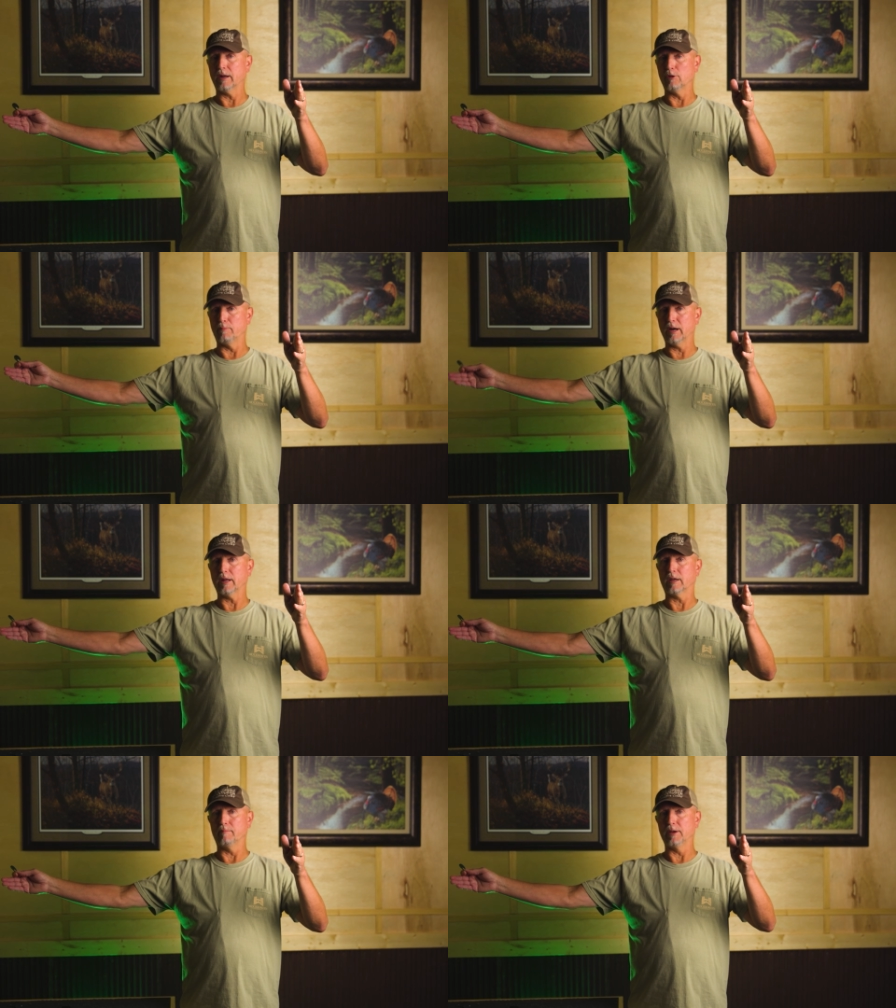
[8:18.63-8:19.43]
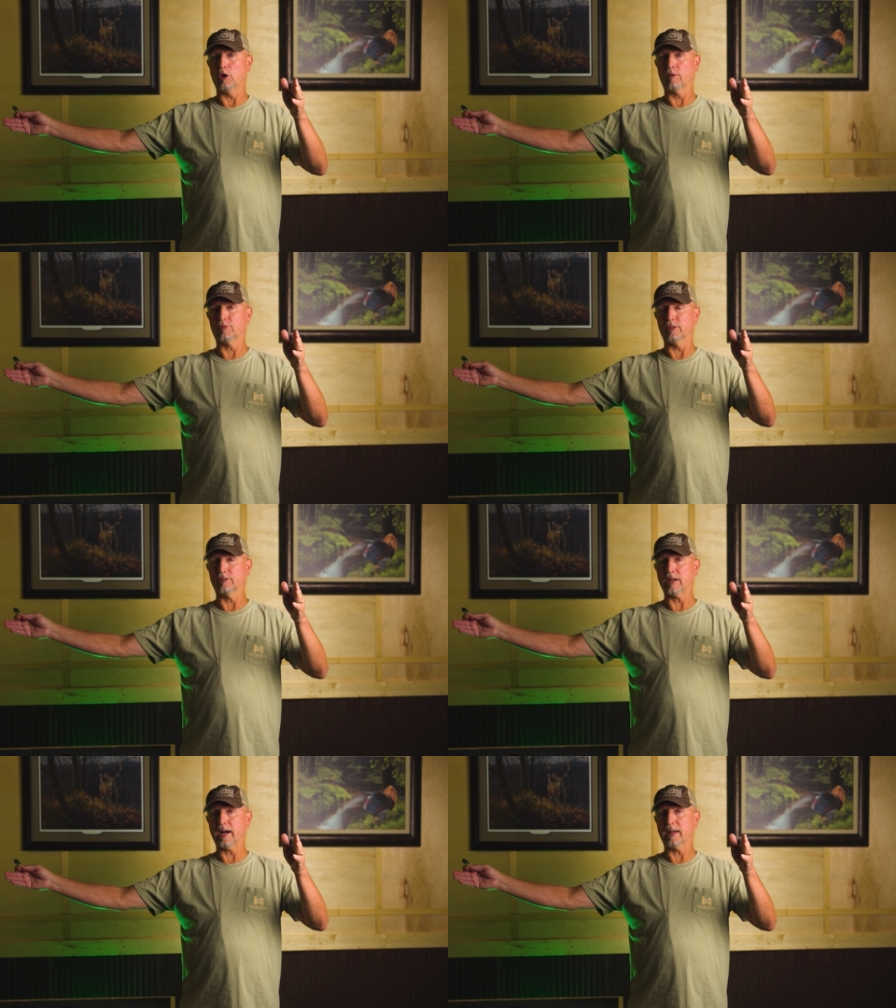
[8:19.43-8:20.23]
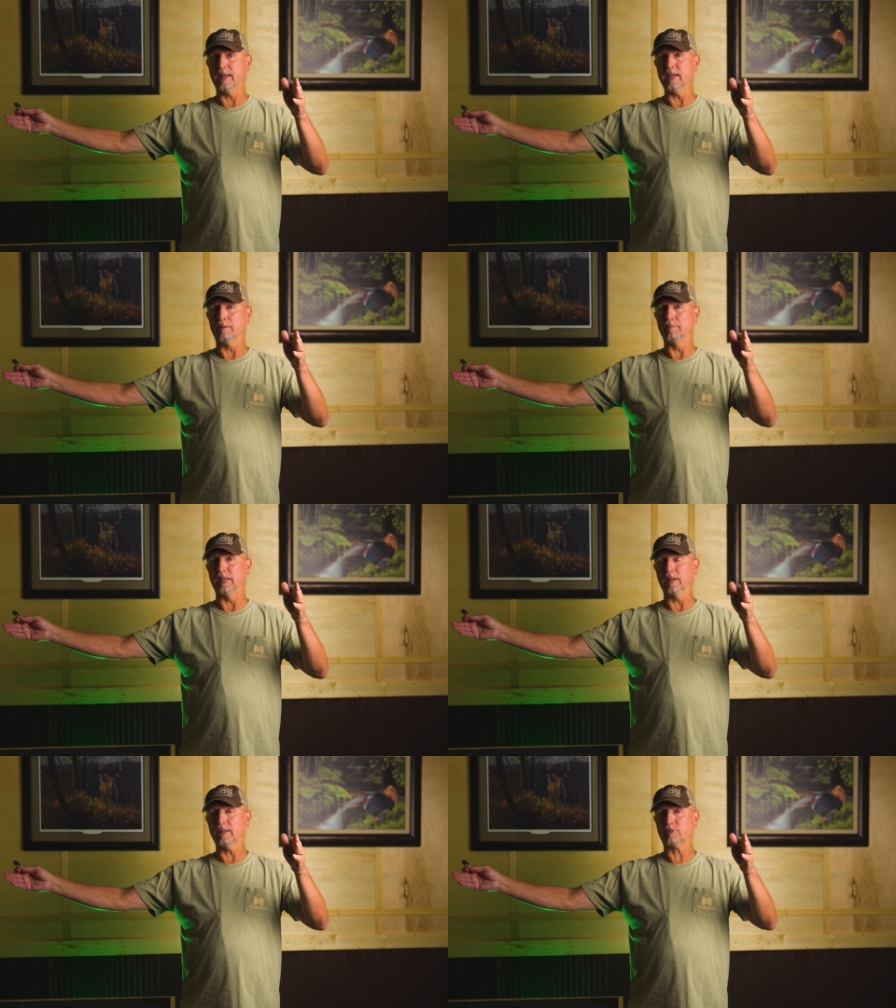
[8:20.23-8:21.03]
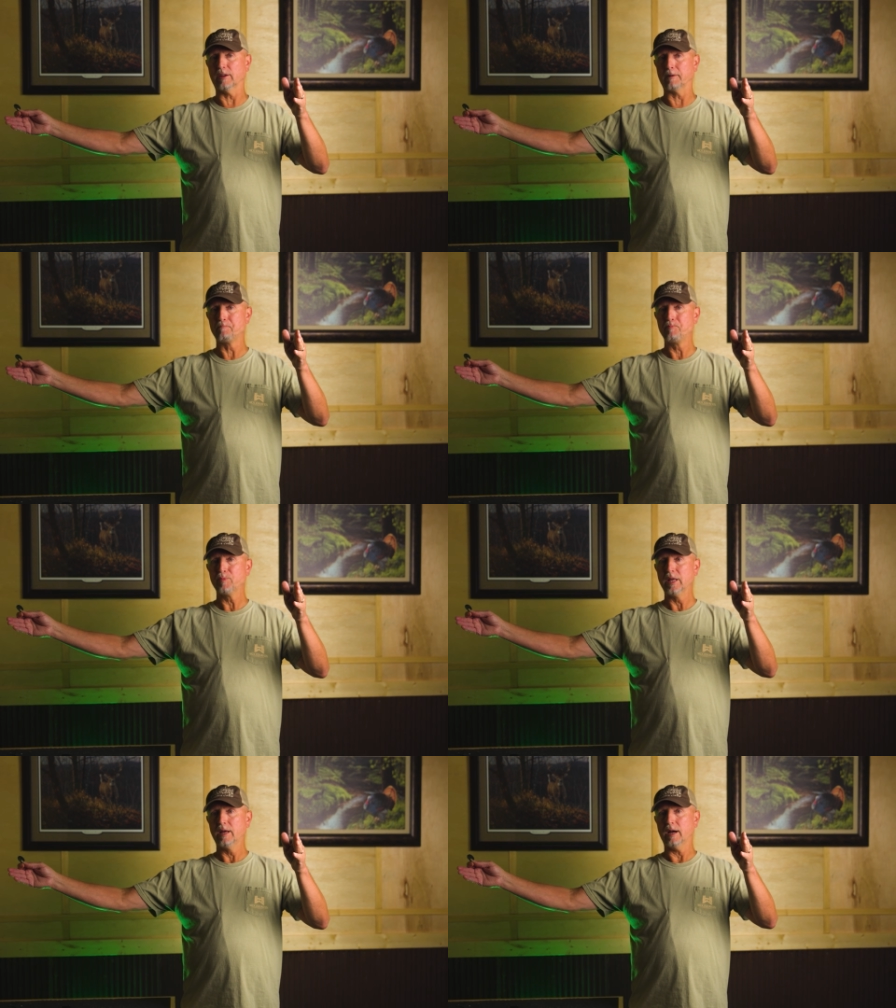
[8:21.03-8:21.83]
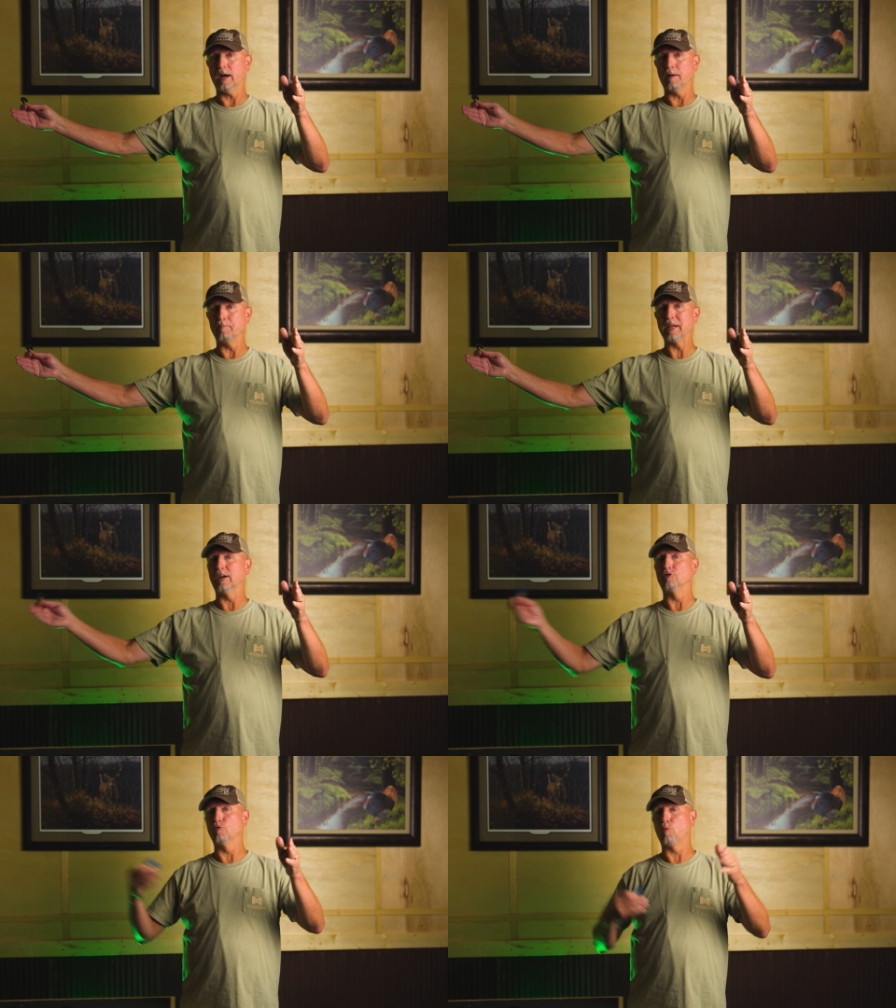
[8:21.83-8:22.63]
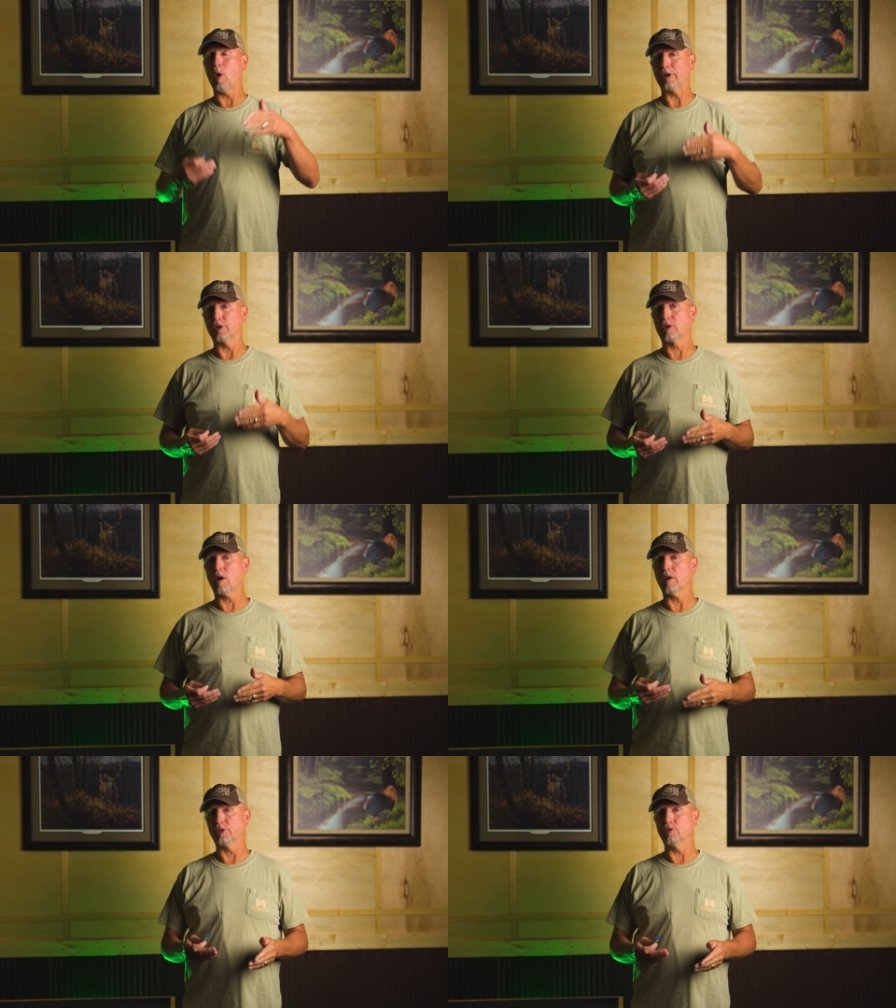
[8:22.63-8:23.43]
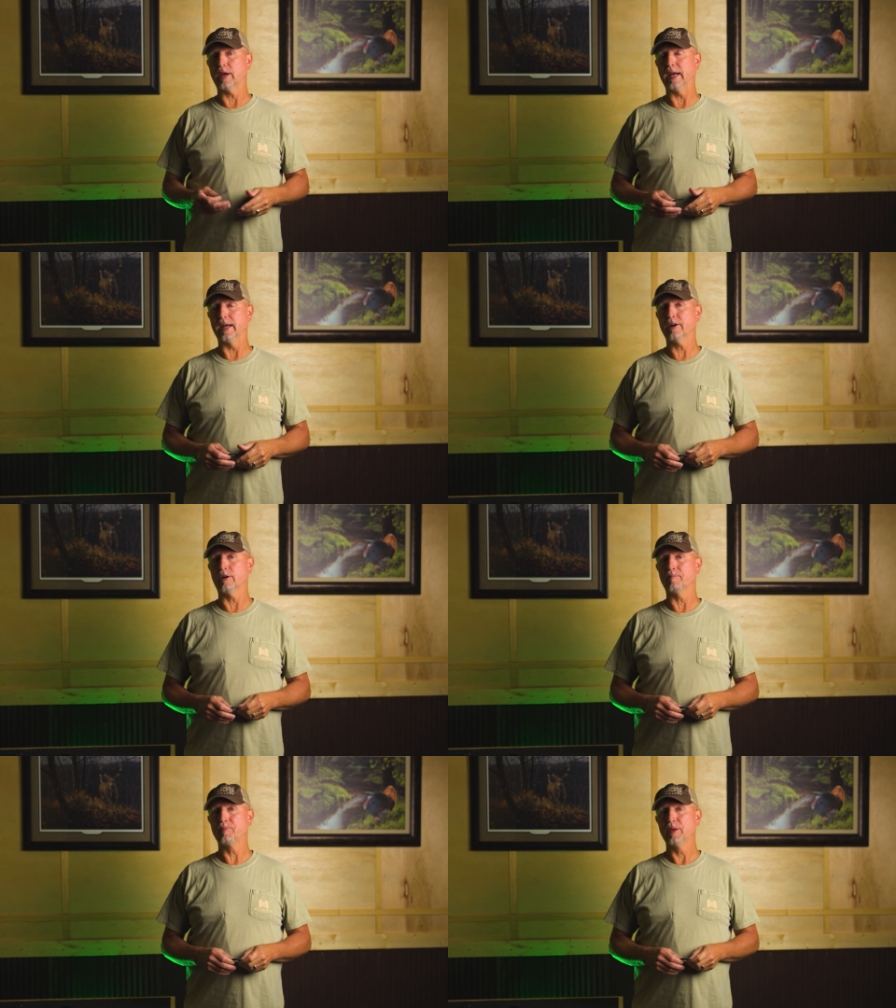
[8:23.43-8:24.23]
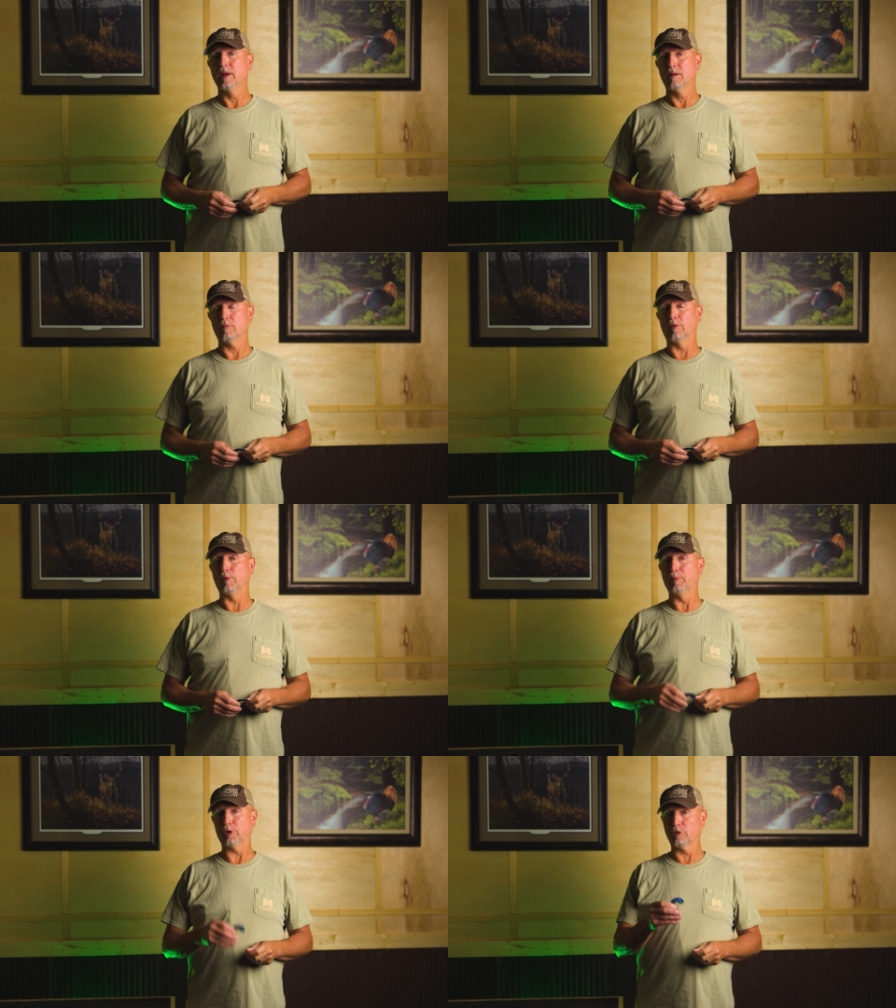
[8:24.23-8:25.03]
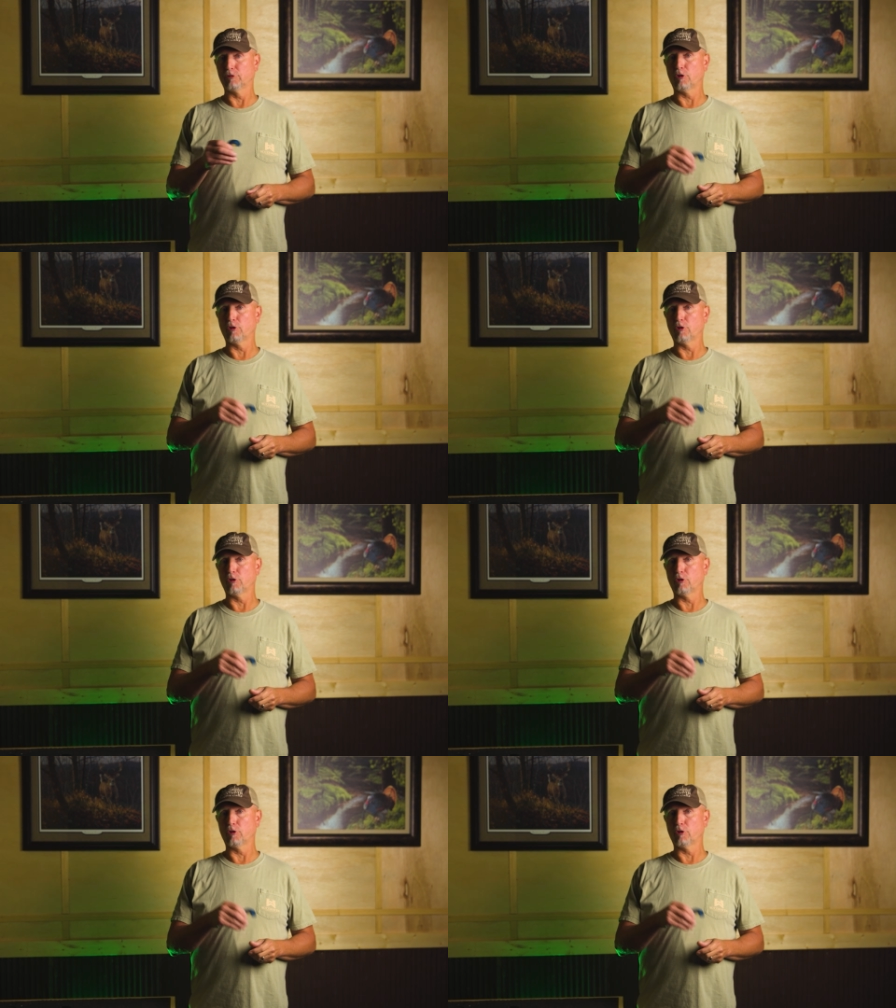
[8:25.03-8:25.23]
your buddy could be off to the side and he can be listening, because while you're calling, you can't hear him. But if you put those